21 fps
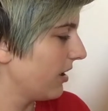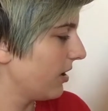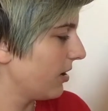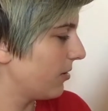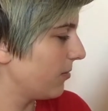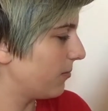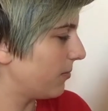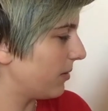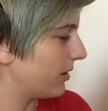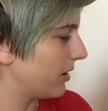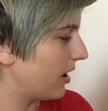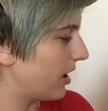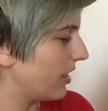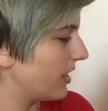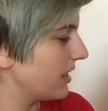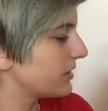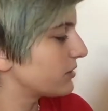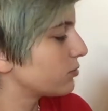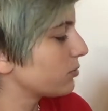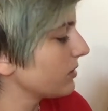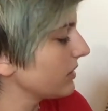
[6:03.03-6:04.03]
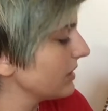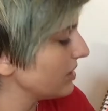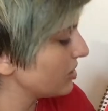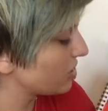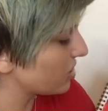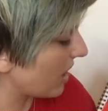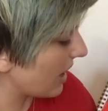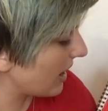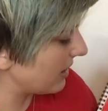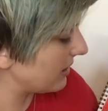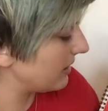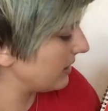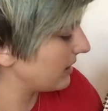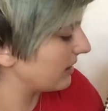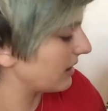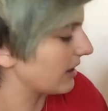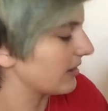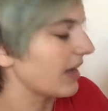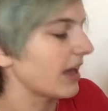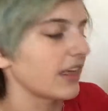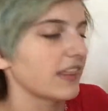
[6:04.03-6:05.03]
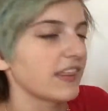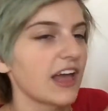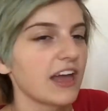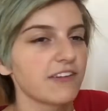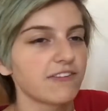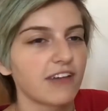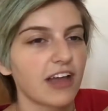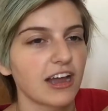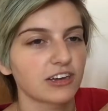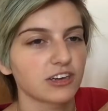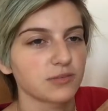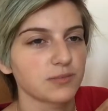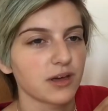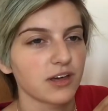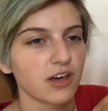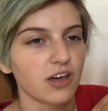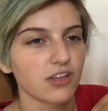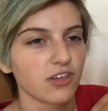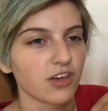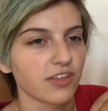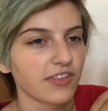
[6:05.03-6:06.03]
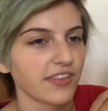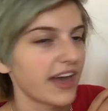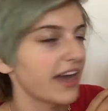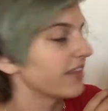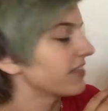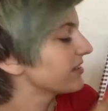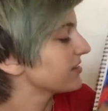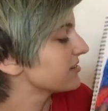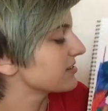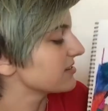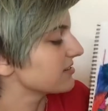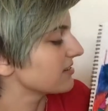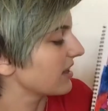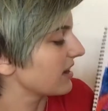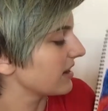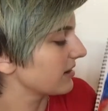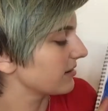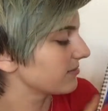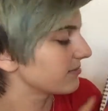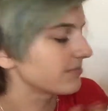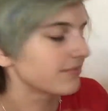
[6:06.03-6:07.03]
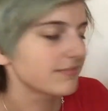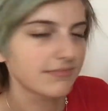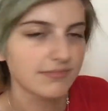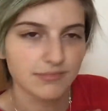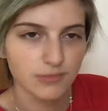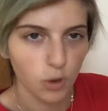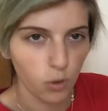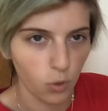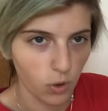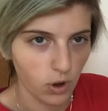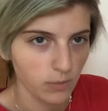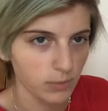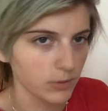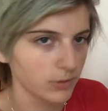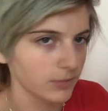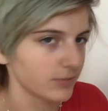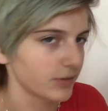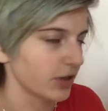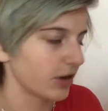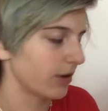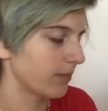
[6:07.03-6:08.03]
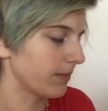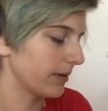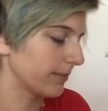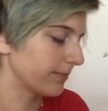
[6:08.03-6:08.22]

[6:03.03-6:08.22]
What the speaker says: But it's really shiny, and I like that factor. But other than that, this is like horrible. You know what I mean?